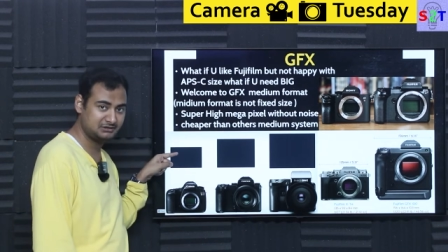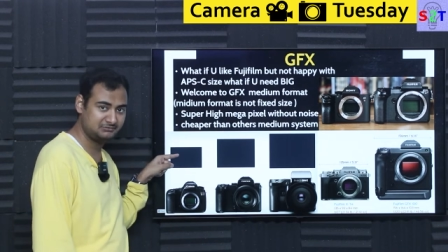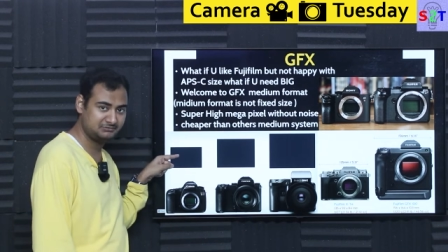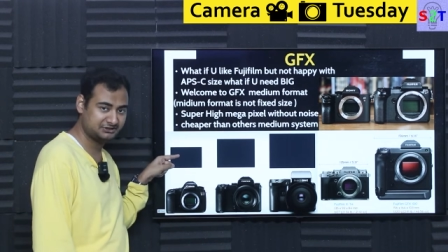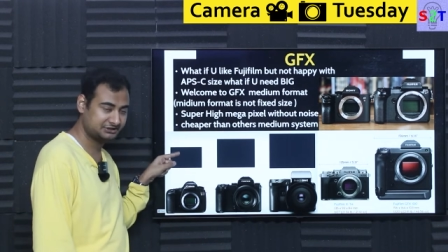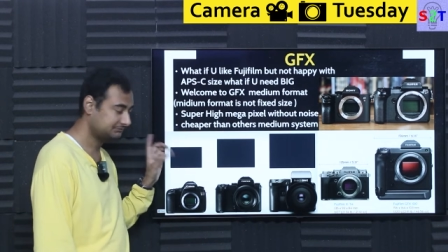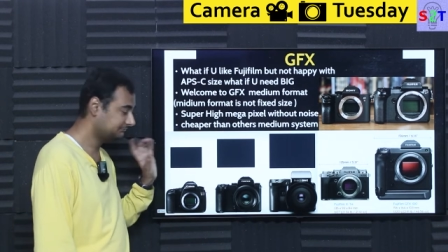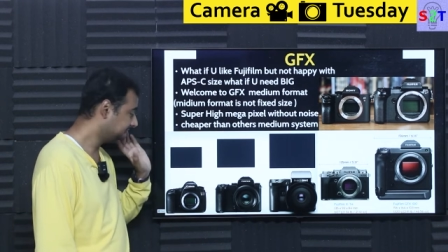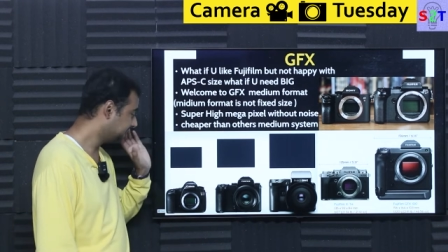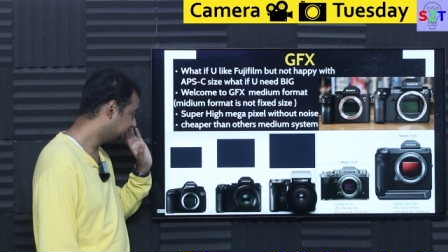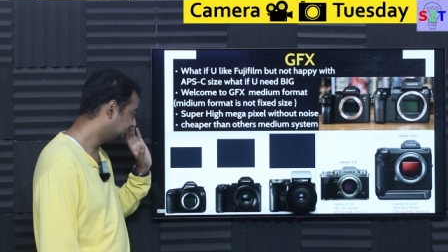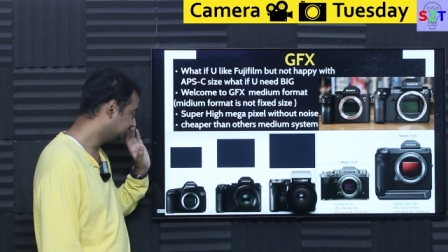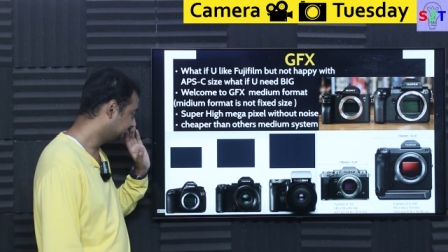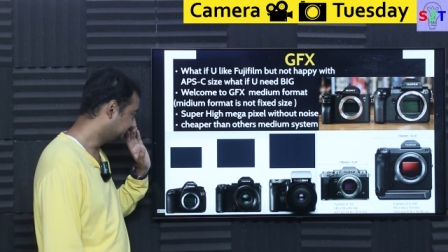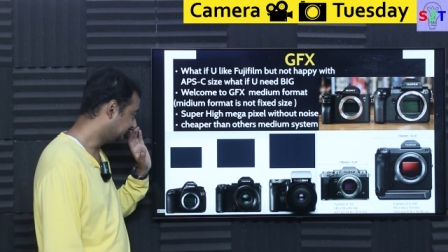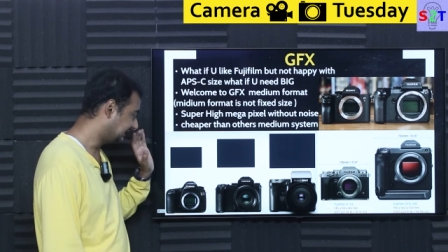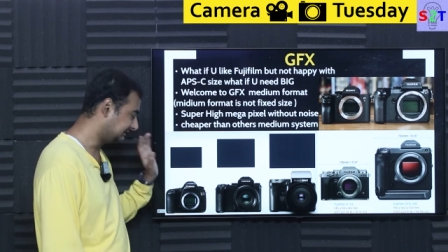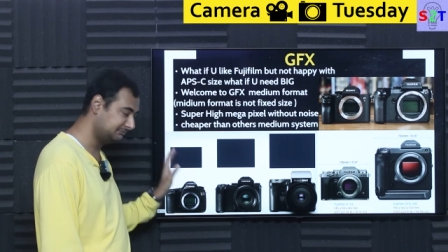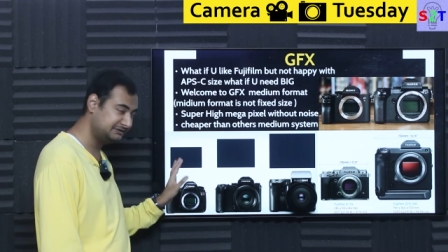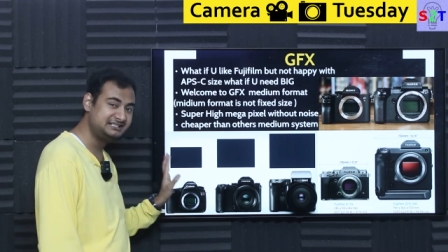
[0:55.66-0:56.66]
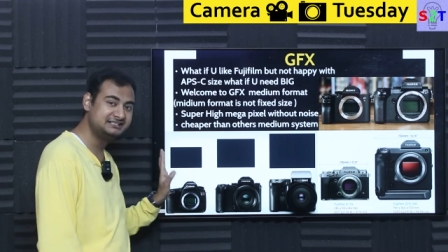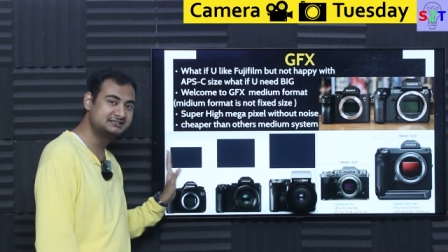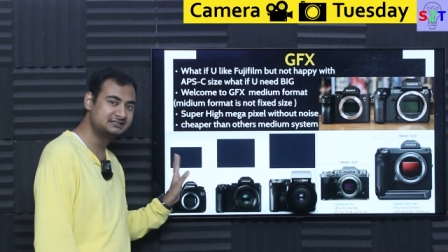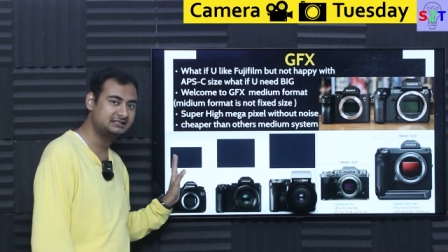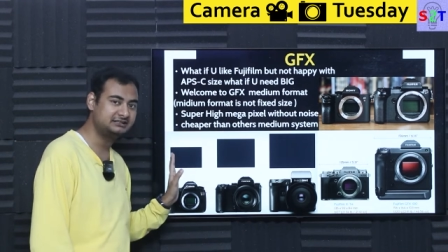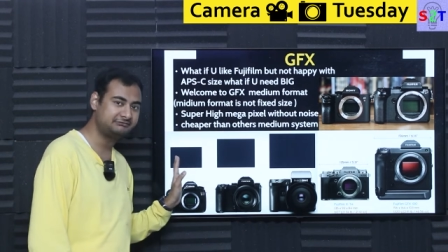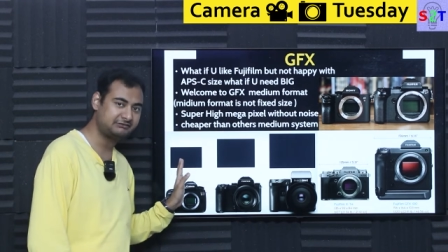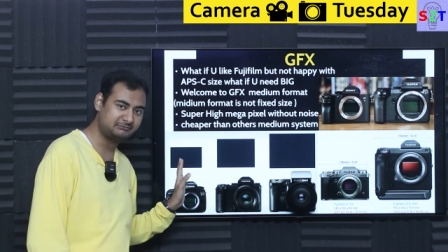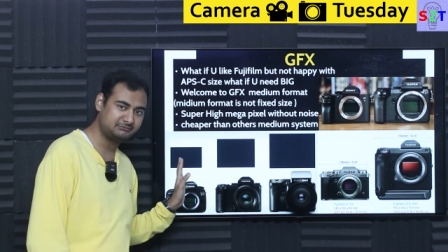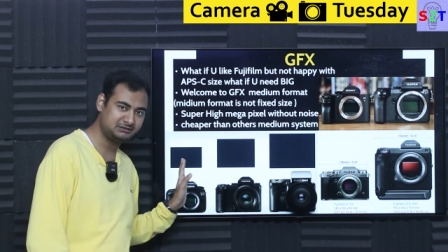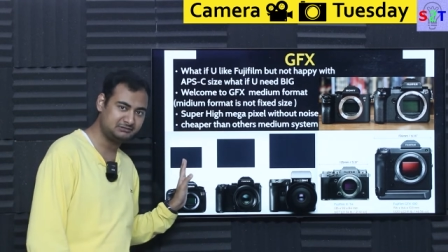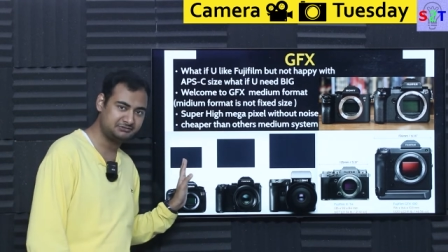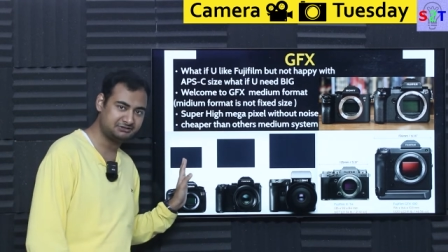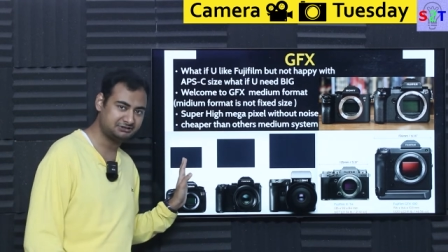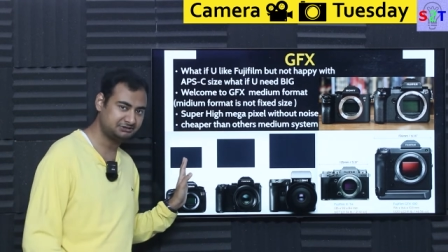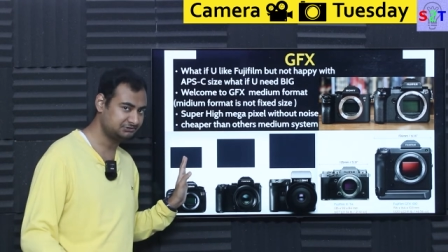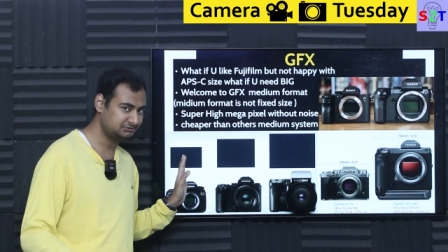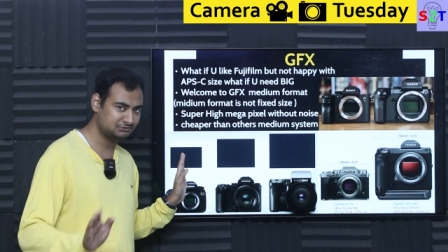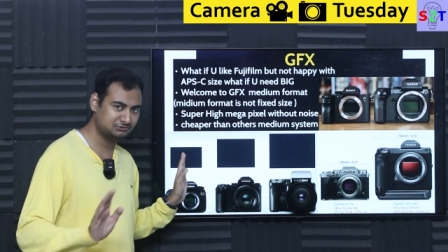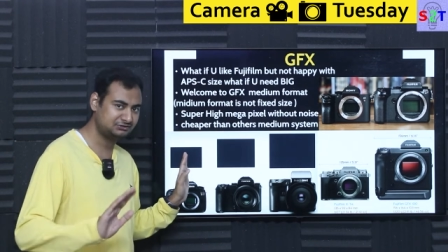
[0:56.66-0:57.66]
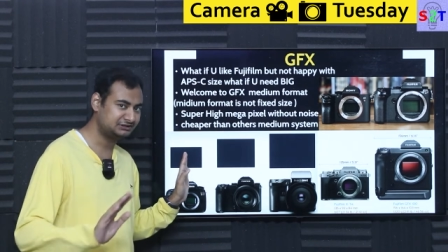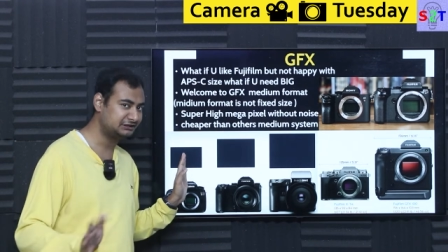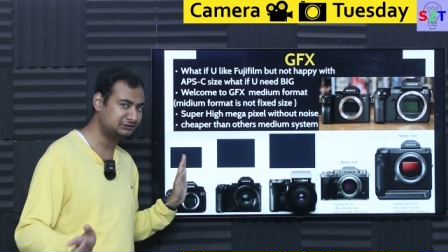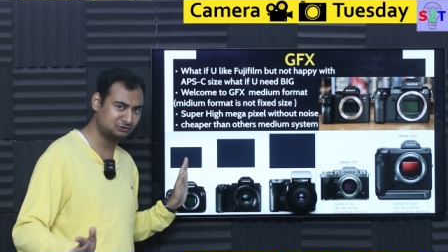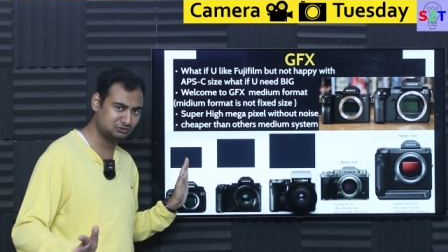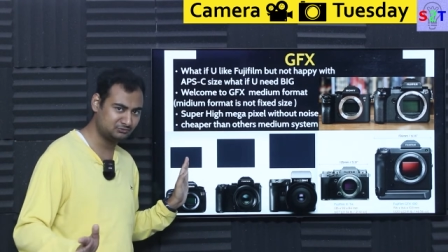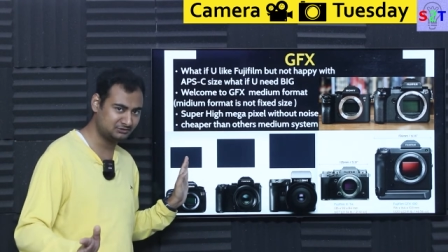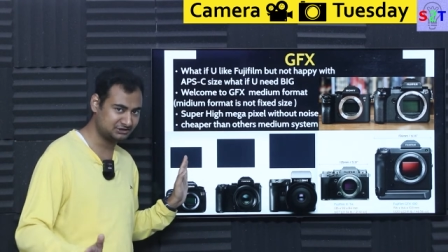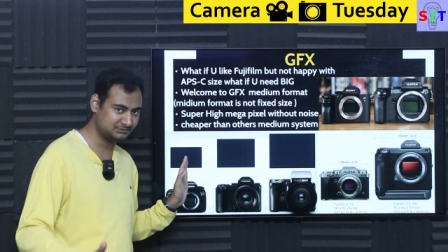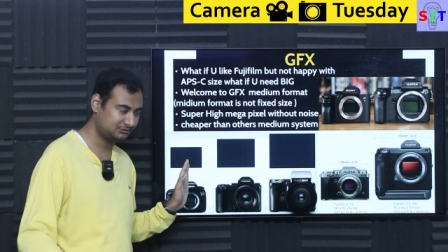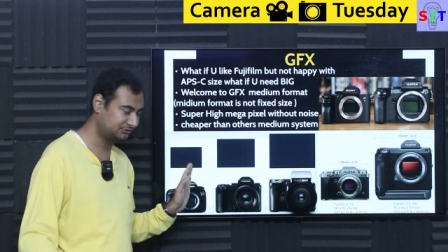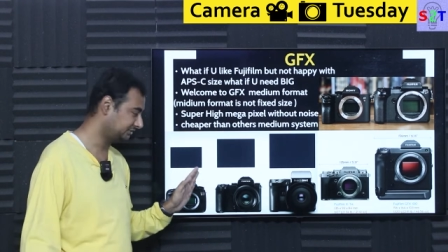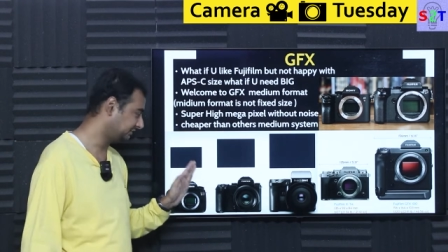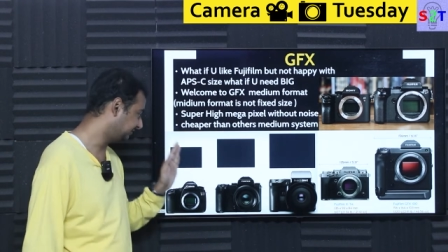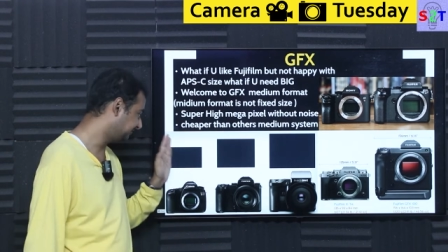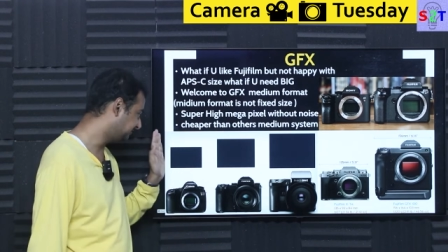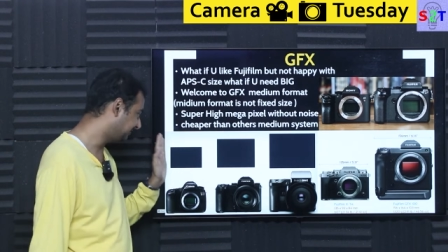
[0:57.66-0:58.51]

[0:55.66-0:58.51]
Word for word: millimeter. That means 35 millimeter. You don't think too much about it.